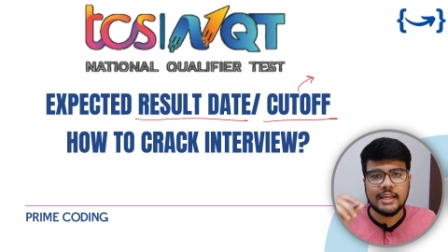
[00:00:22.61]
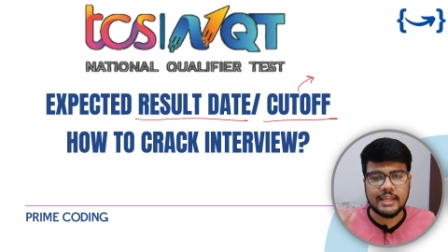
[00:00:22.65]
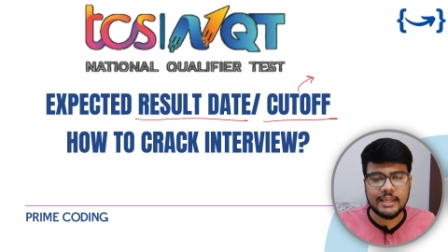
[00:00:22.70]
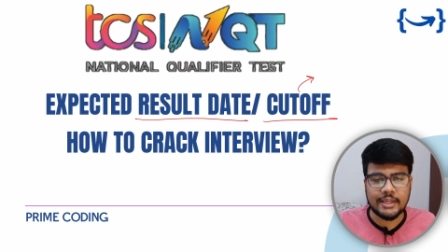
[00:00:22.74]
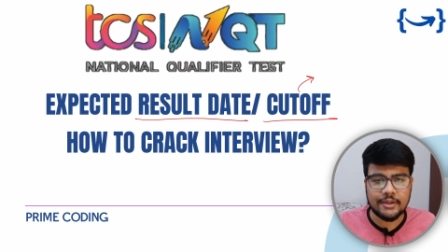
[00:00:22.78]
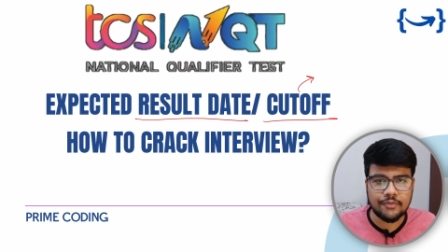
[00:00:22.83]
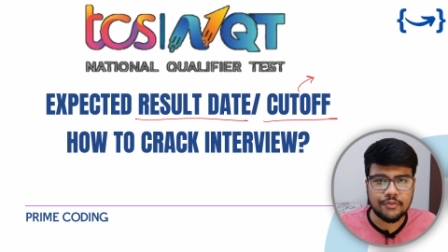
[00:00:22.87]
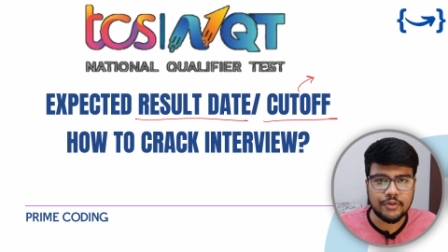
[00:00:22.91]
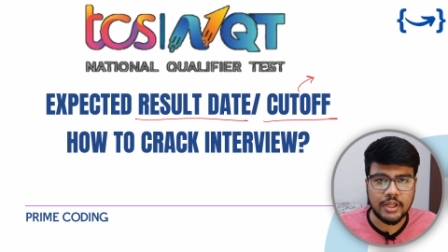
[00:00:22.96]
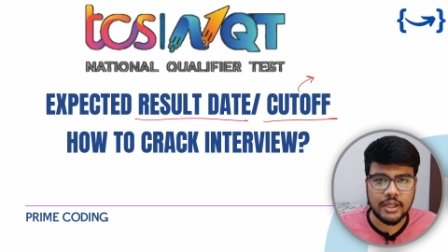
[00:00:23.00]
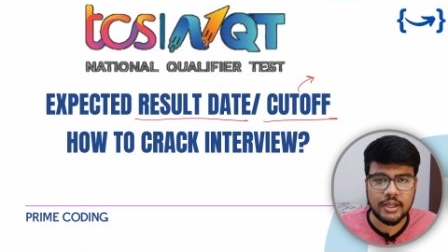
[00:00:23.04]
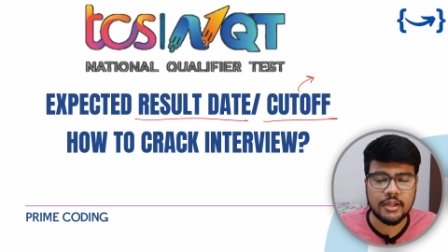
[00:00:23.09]

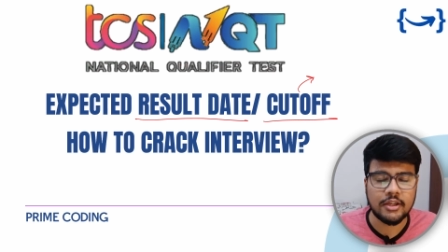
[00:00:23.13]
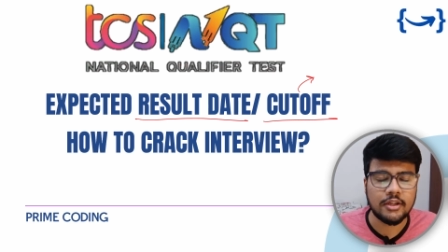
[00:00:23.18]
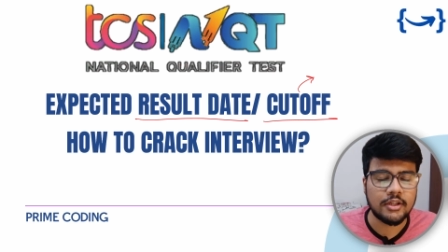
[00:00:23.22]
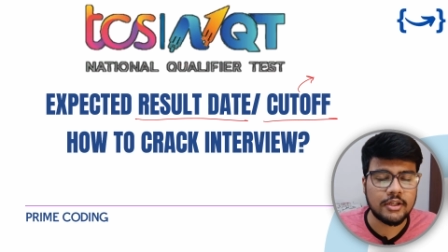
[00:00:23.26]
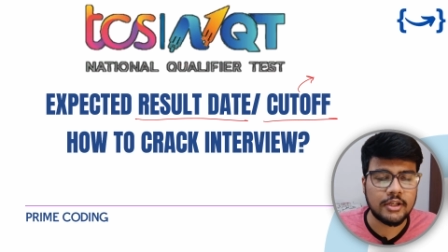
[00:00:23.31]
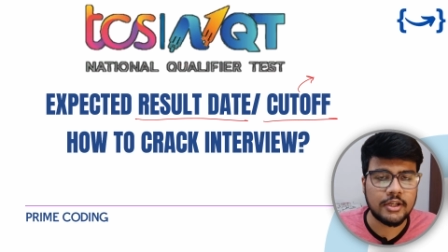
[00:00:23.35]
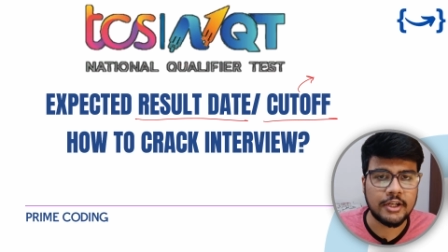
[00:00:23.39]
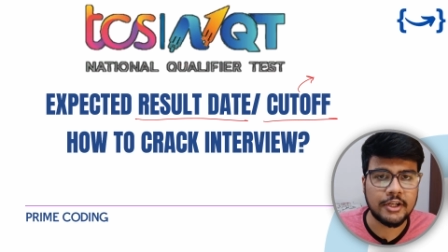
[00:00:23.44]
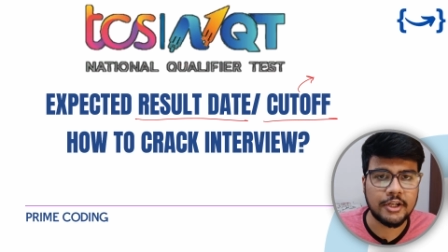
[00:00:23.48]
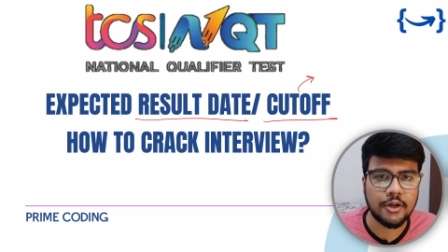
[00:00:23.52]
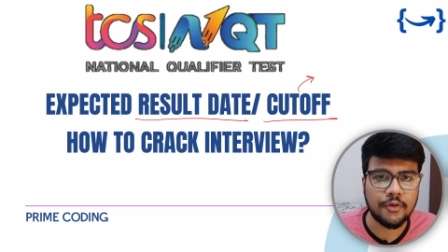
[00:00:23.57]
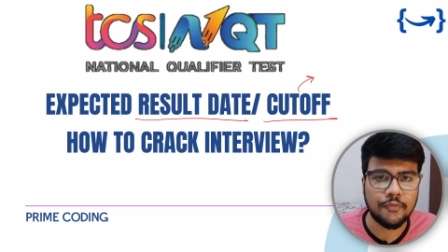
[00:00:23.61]
mail
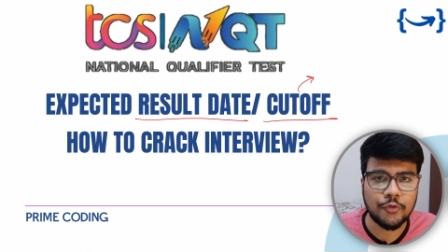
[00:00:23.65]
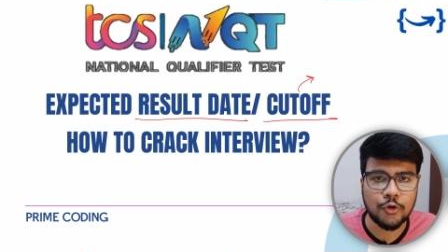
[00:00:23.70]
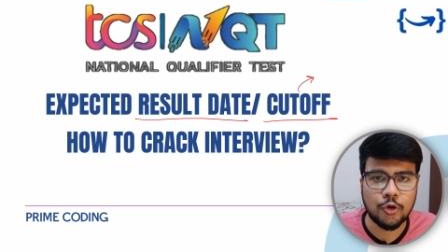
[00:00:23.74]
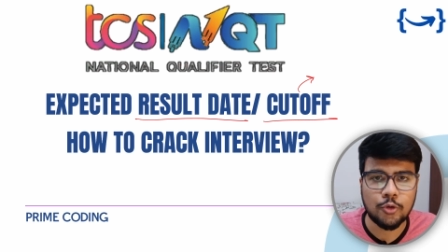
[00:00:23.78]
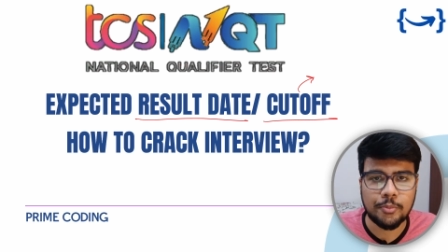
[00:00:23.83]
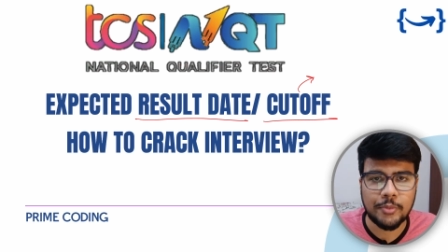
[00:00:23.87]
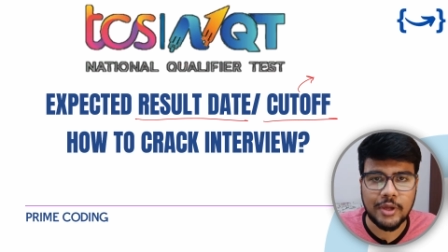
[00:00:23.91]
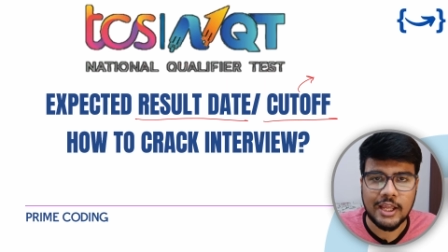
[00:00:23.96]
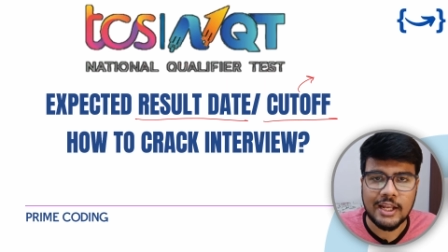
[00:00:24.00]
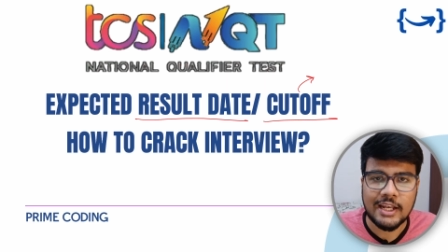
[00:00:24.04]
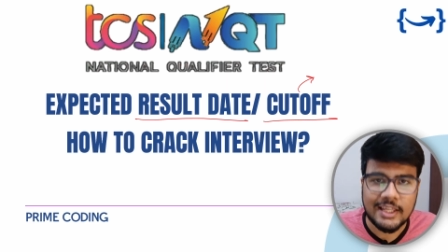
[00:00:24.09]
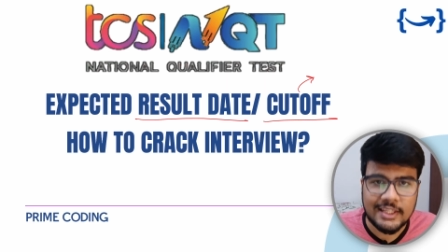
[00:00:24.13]

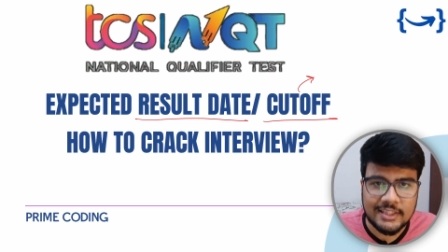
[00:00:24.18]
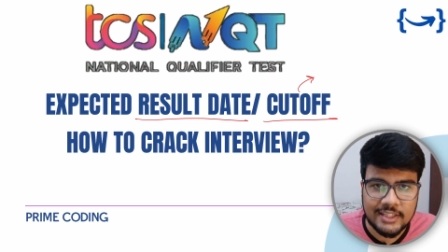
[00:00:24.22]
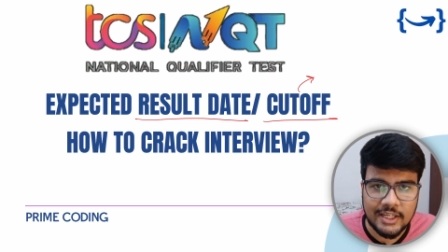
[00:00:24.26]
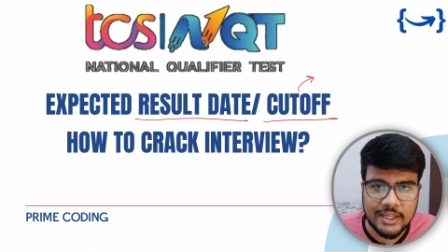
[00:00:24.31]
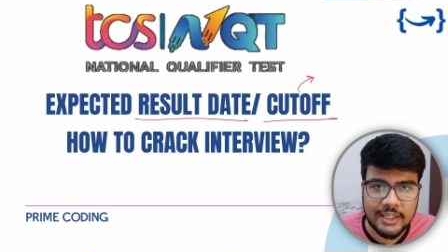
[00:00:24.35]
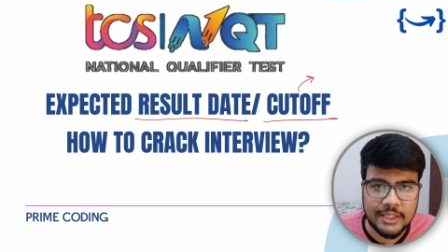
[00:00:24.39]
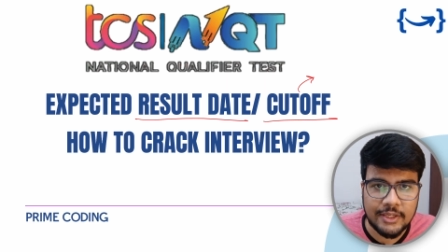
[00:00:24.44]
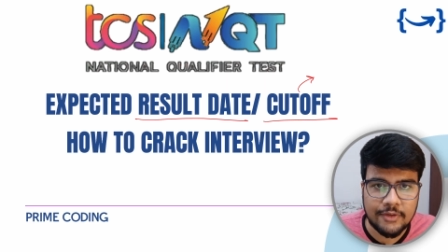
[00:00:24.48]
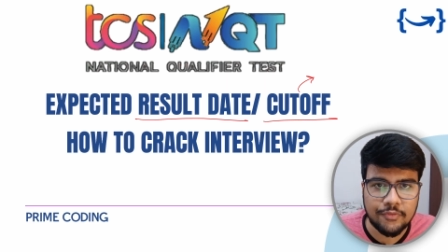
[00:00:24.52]
in the